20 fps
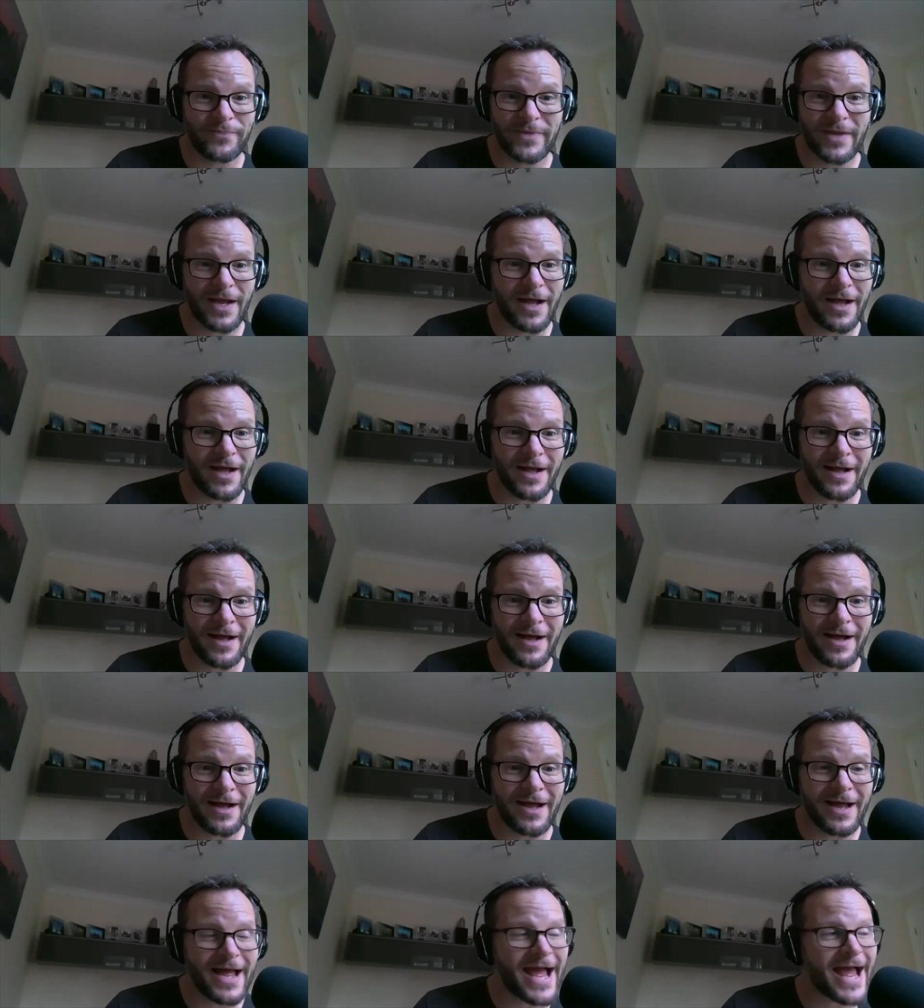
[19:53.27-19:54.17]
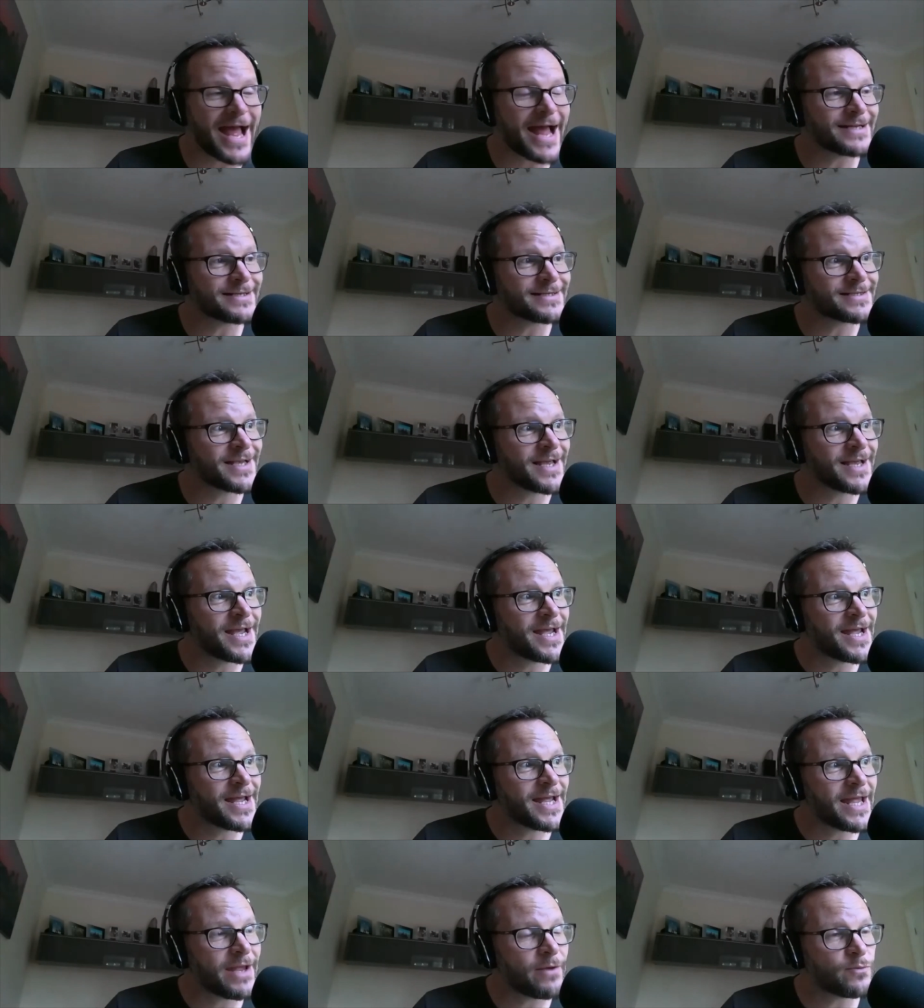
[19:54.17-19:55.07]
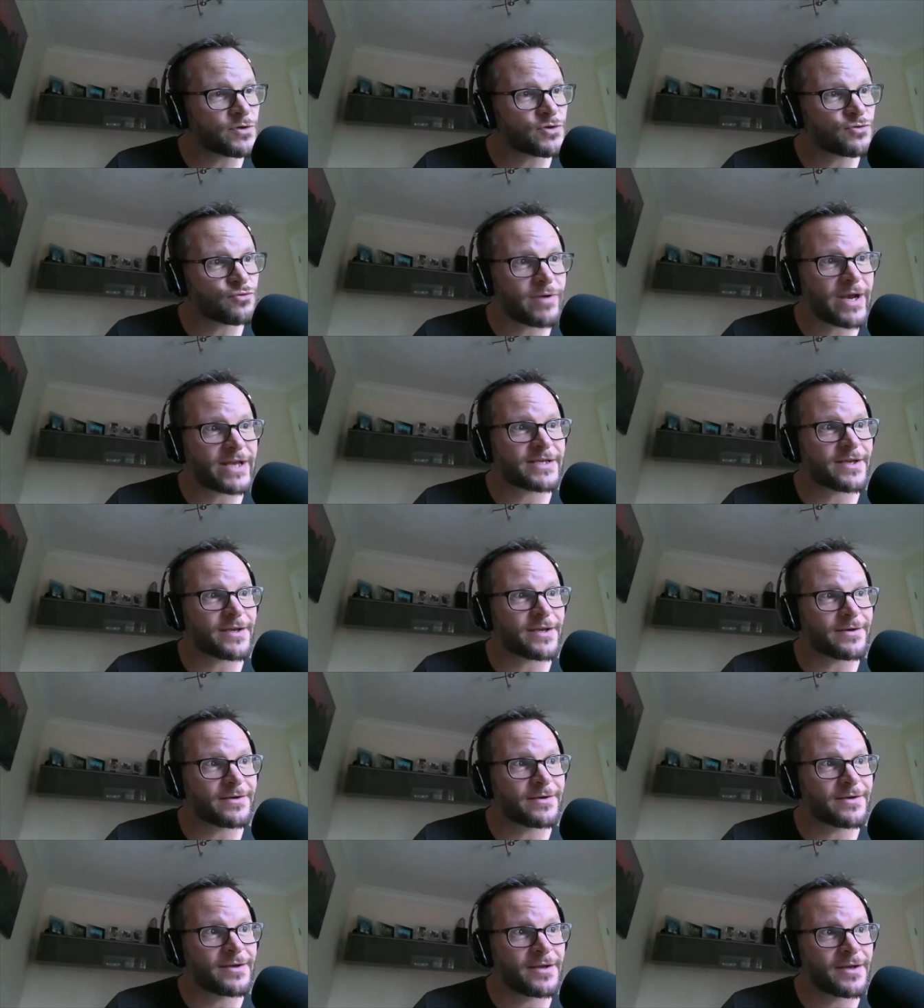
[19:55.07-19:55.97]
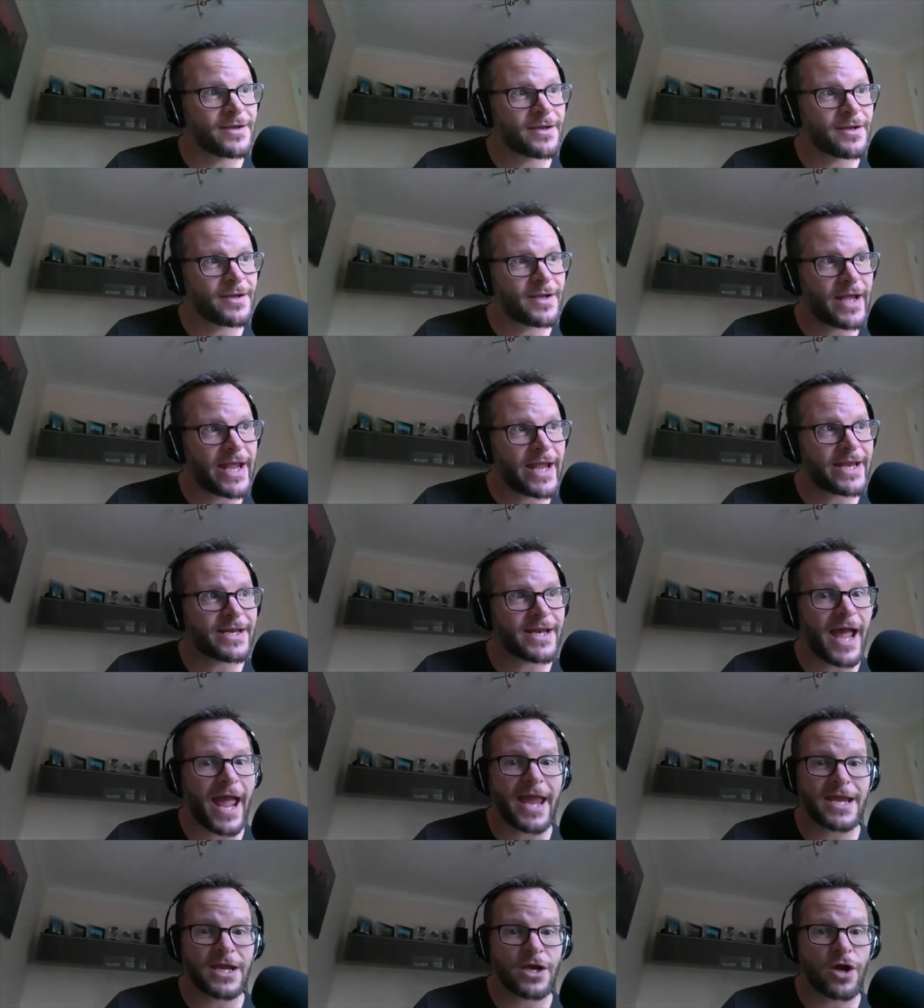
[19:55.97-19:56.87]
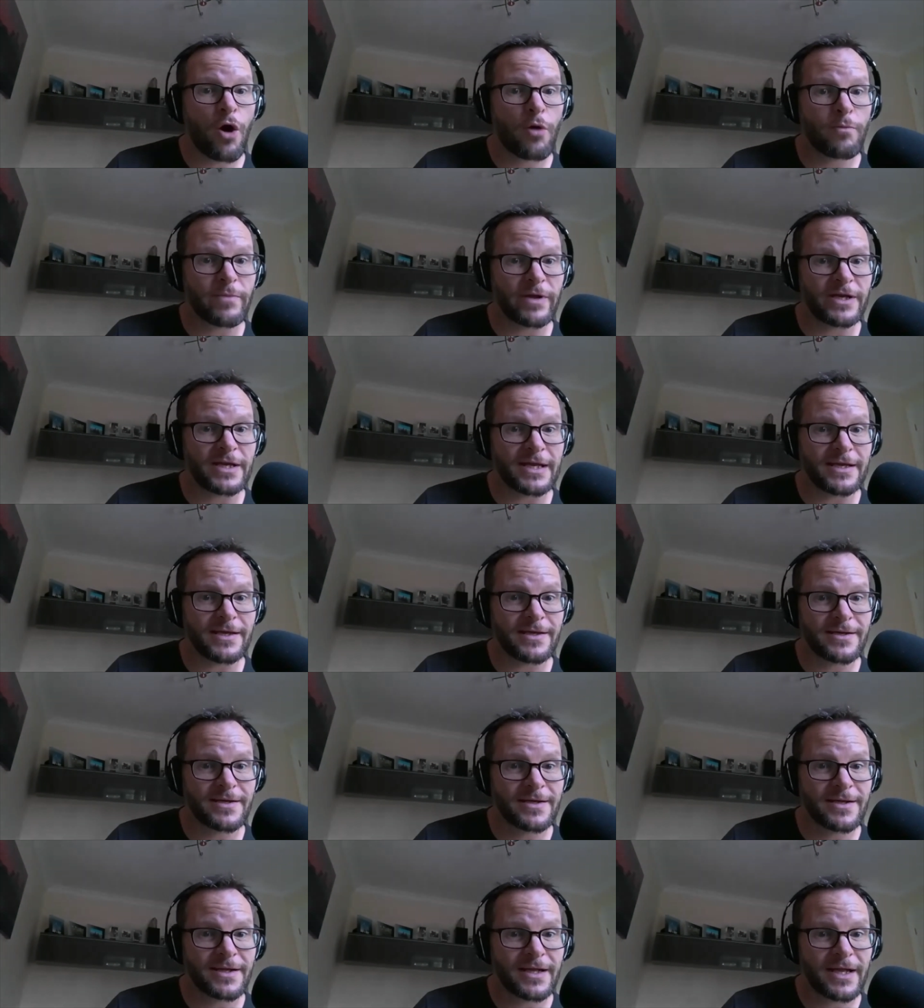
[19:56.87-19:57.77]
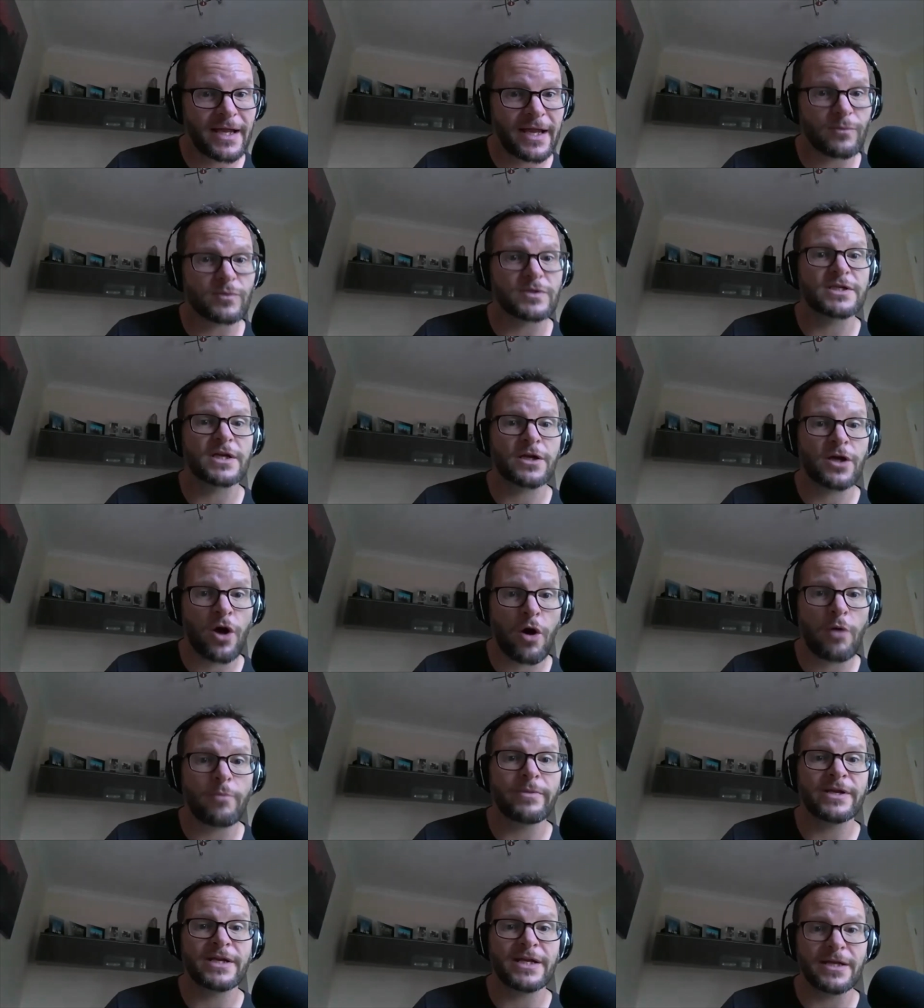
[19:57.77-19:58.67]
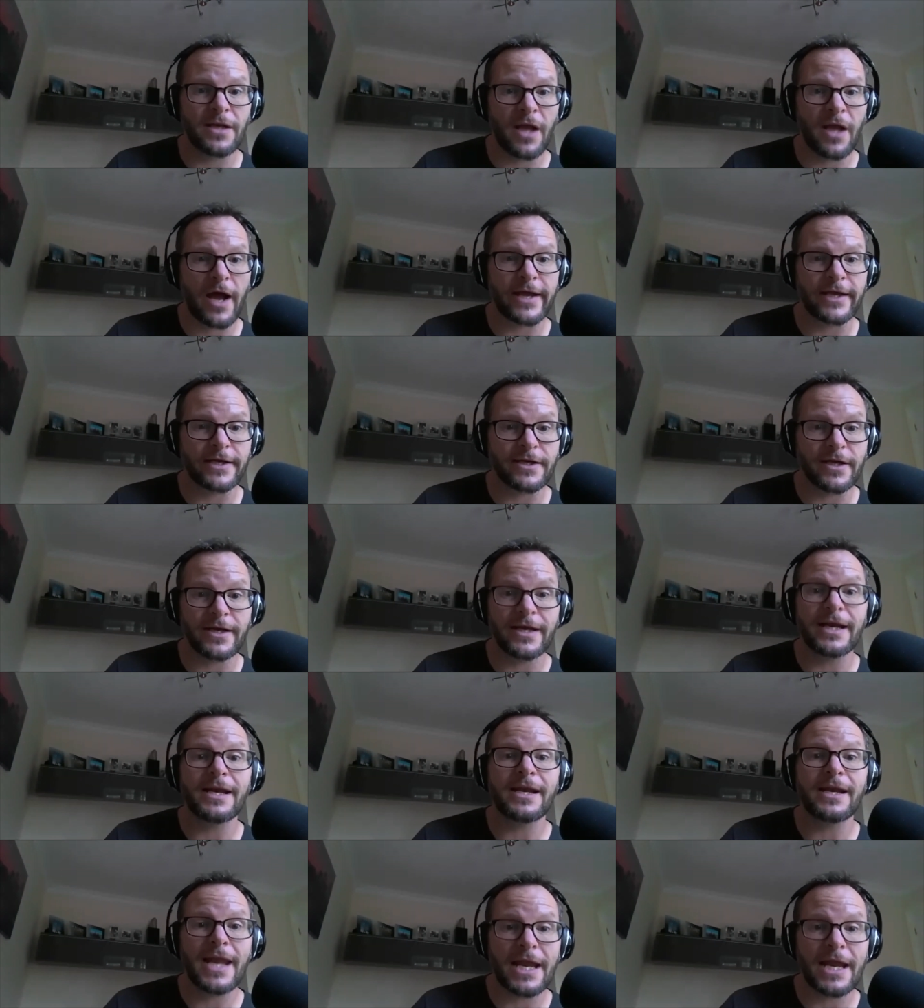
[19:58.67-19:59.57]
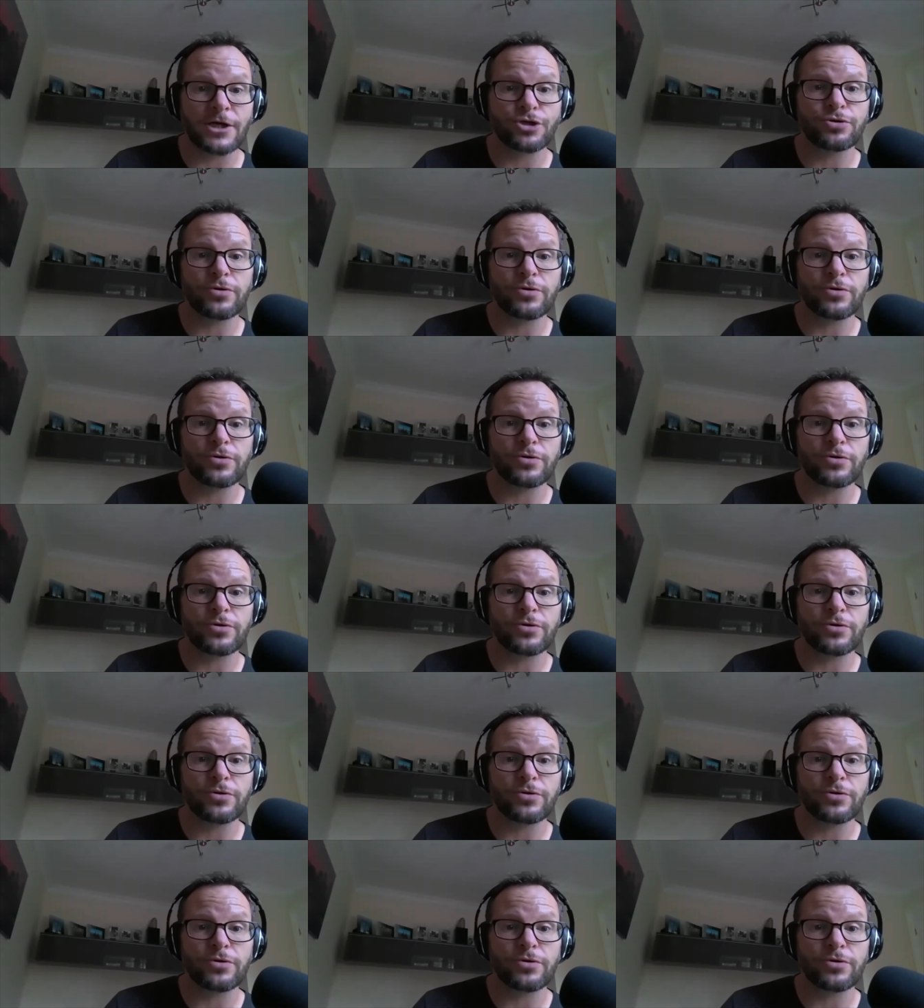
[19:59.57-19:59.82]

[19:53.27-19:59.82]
And it was written in a comedy. It was a comedy line, and it literally